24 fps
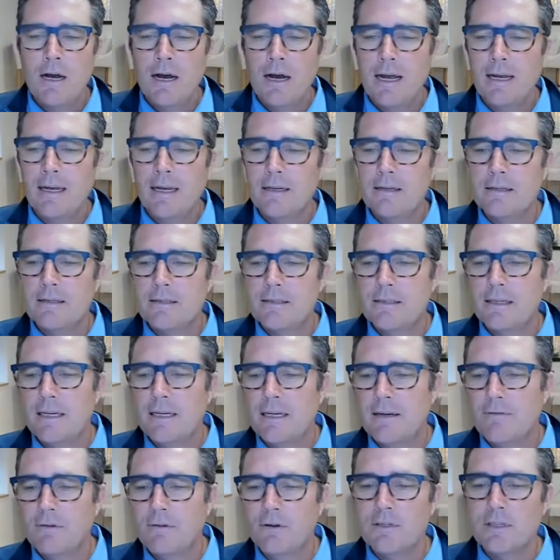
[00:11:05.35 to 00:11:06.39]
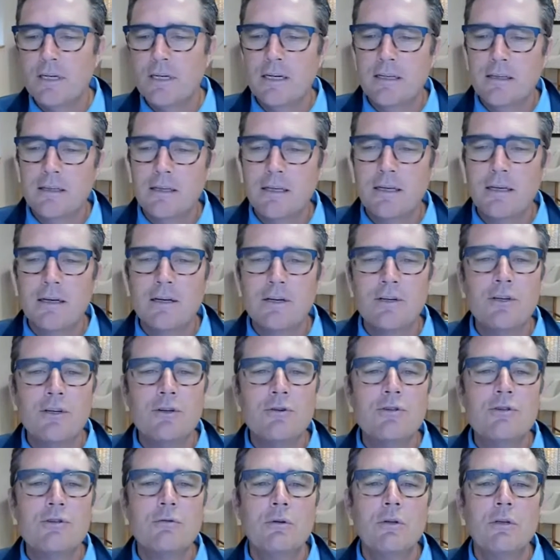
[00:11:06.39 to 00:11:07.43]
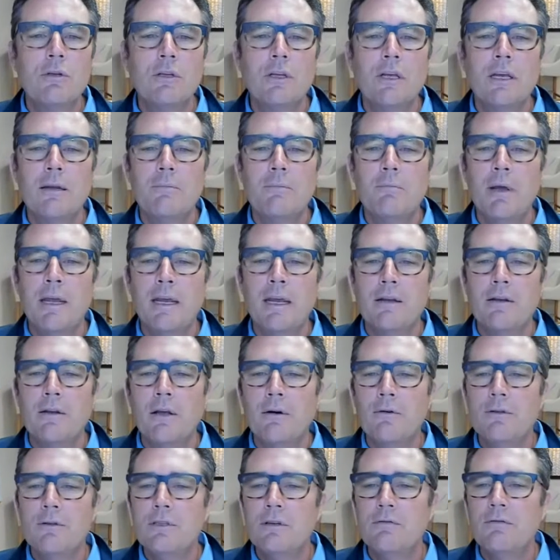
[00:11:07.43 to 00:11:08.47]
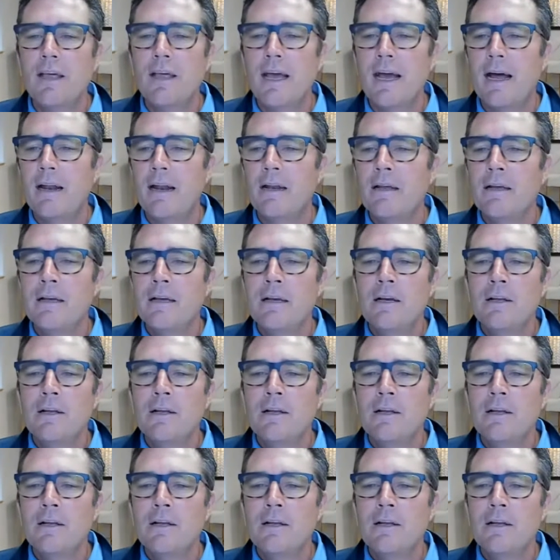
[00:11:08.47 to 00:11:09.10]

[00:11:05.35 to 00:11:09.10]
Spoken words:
I can see if there's anything unusual and make notes of that.